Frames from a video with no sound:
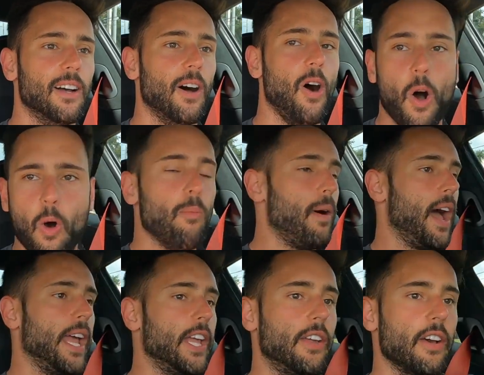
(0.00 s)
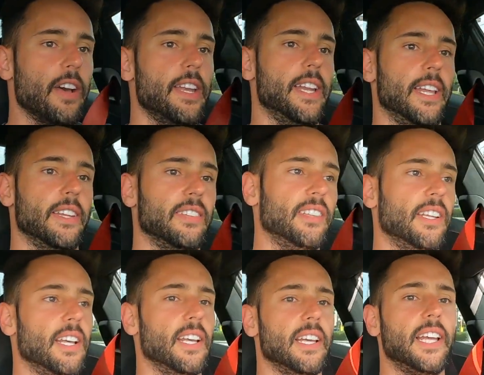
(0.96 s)
Oh my goodness.
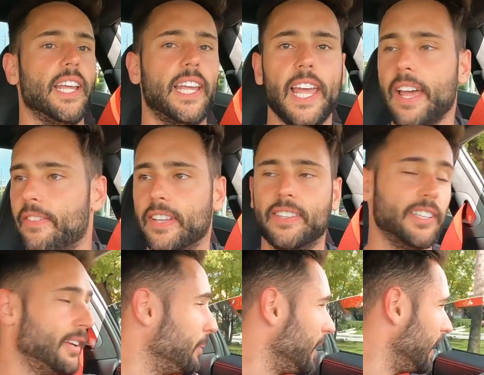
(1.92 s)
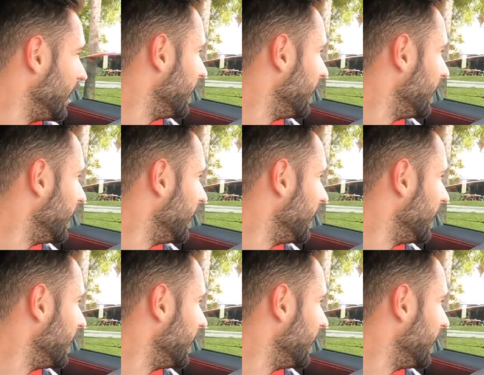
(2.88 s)
Give it to me.